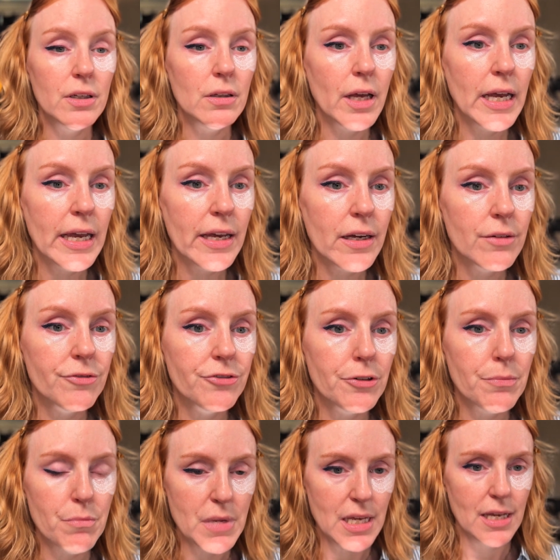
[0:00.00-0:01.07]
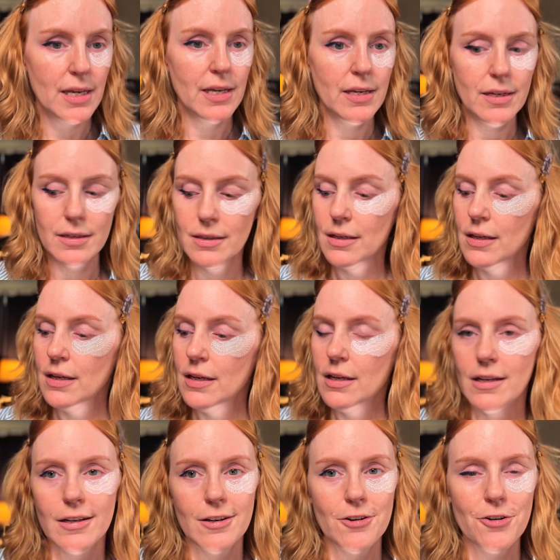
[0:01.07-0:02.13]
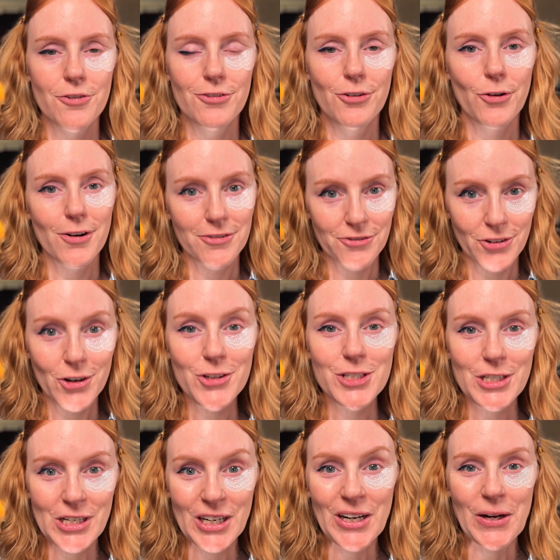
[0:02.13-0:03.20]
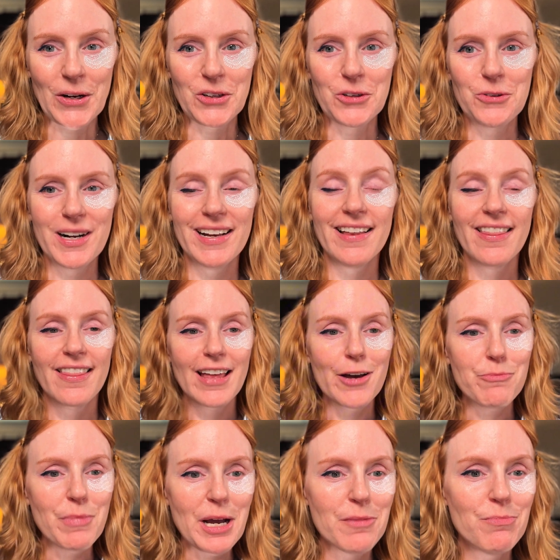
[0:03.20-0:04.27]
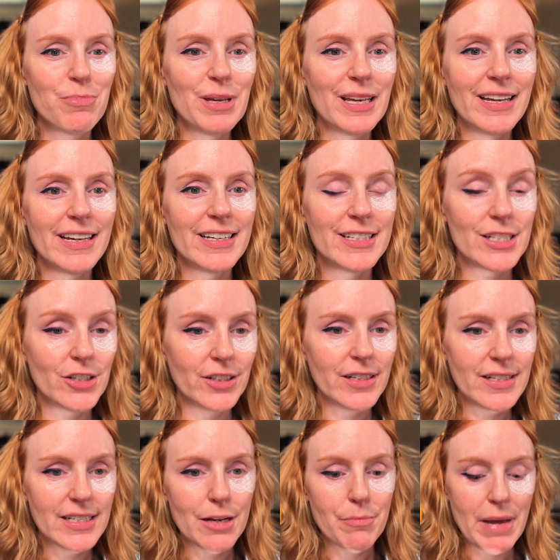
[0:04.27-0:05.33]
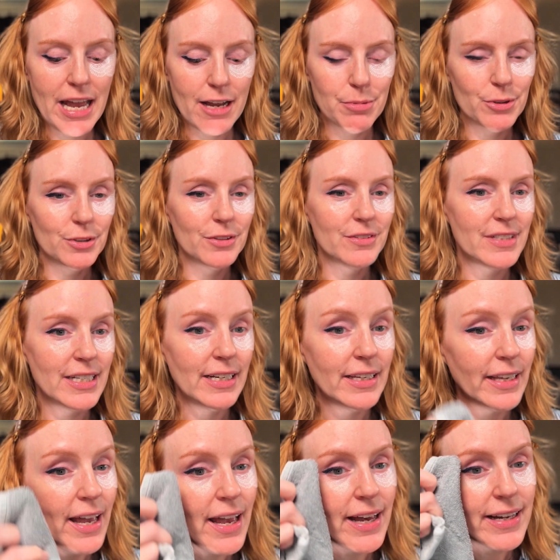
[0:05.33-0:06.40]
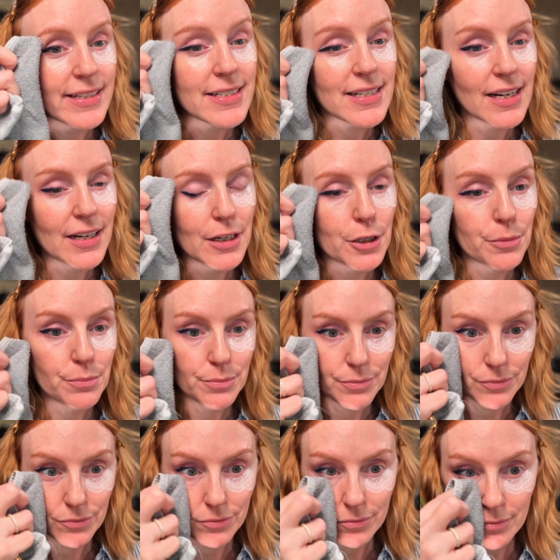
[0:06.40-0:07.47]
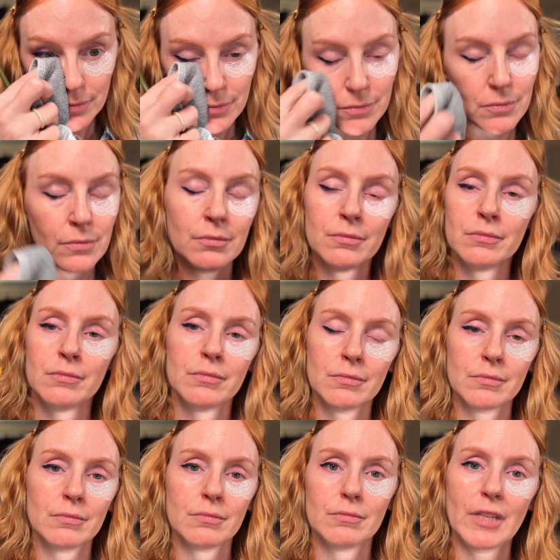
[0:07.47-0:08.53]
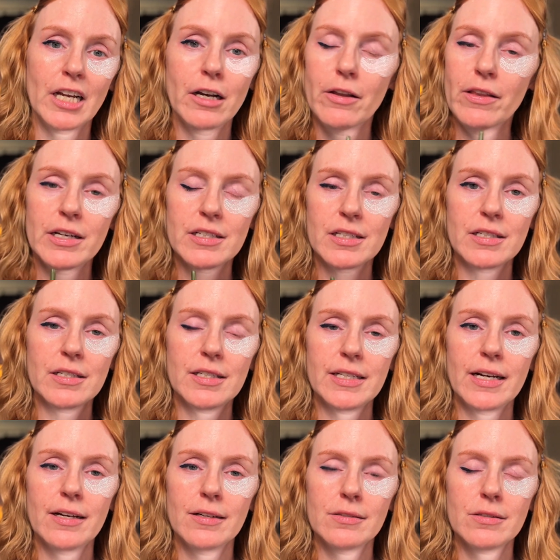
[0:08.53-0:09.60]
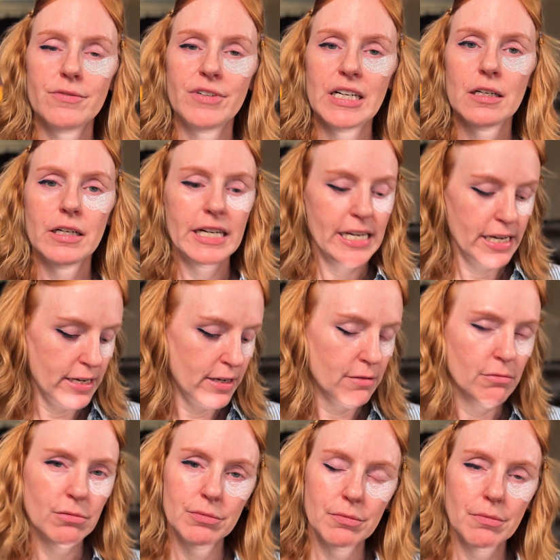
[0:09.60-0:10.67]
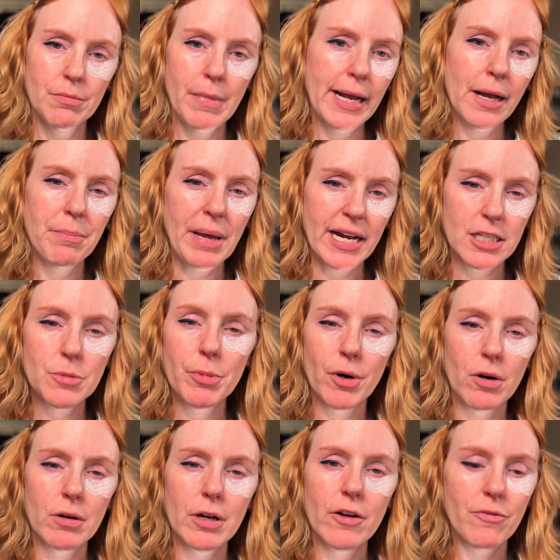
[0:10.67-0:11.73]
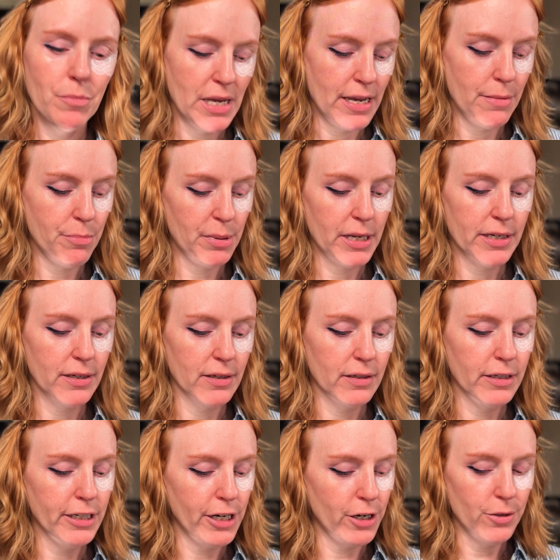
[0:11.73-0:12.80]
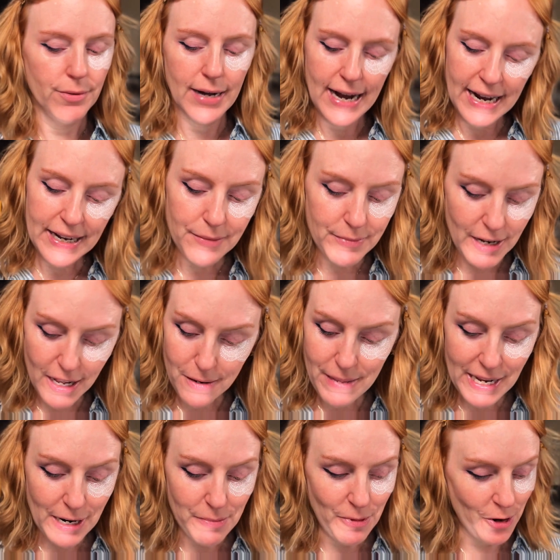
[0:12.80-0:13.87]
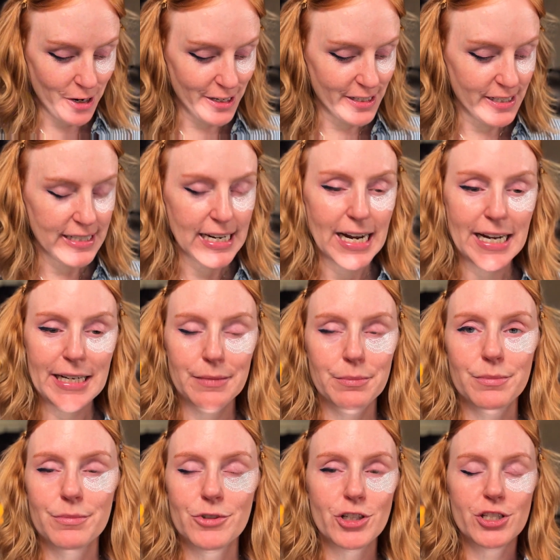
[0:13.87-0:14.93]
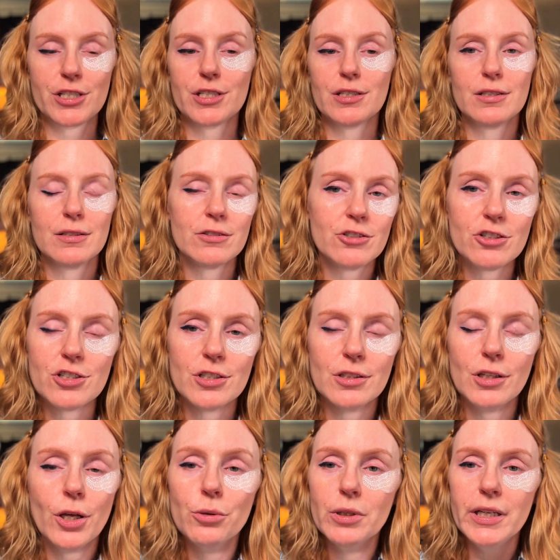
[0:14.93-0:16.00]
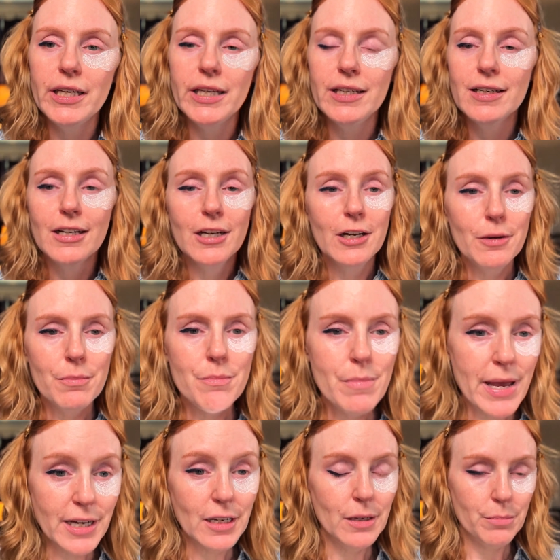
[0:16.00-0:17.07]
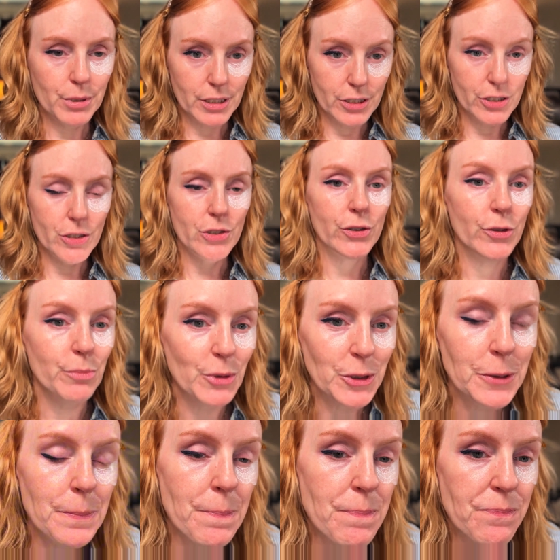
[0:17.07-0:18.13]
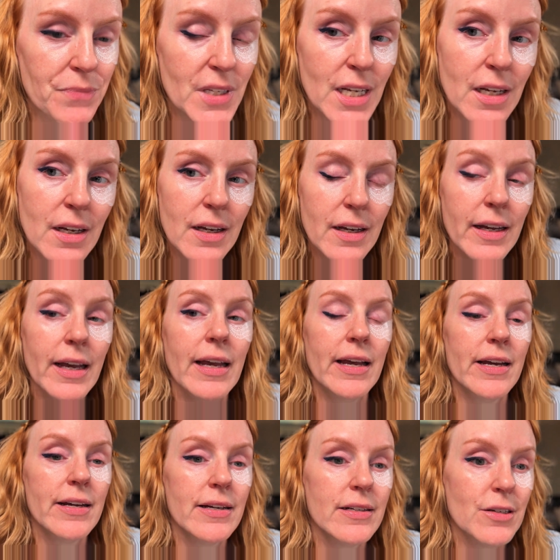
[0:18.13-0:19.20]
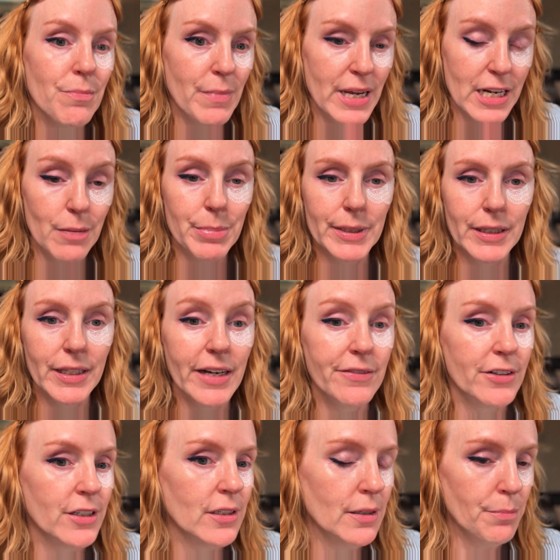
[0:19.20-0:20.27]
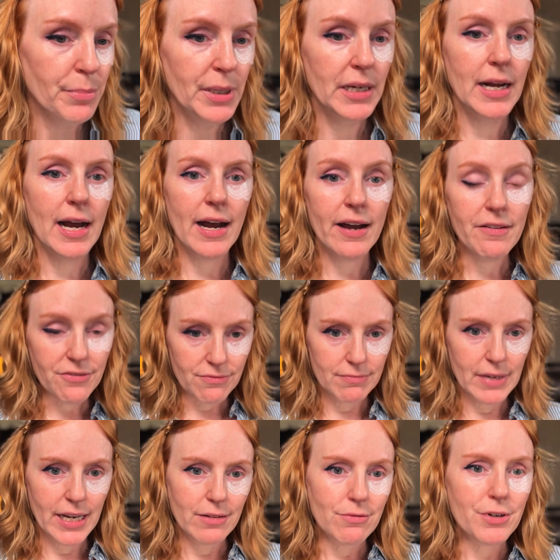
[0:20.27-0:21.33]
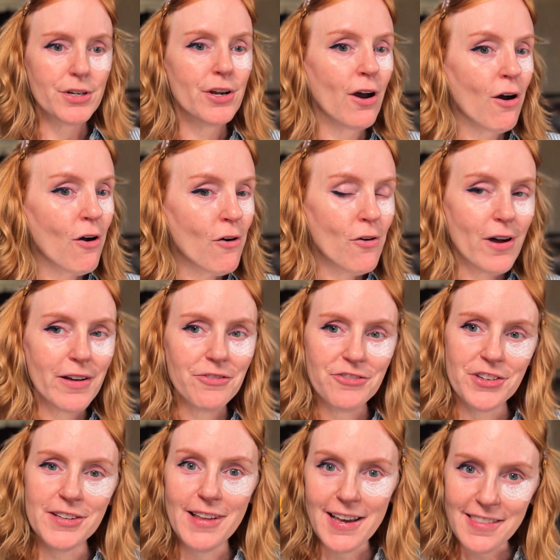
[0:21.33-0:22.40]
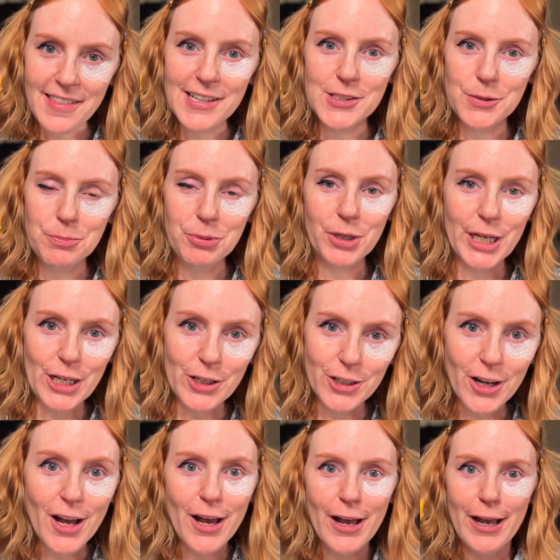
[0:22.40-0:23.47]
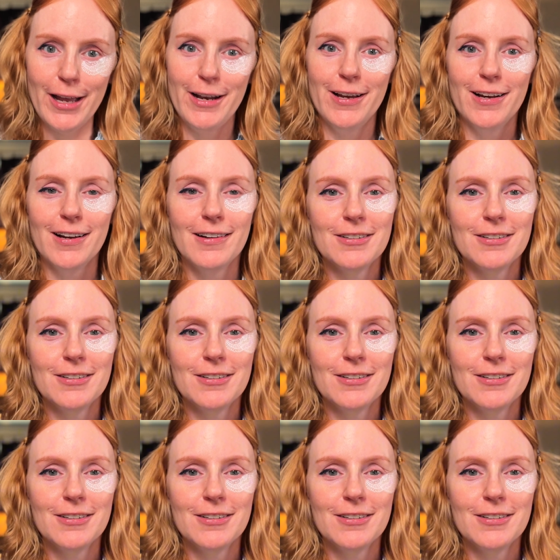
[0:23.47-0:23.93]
like for me, for a first go, that might be as good as I'm able to get. I know that doesn't sound very makeup expert of me, but you know, I am not a makeup artist. I am just a lowly makeup consumer and makeup lover, but I don't know. I feel like that's pretty good.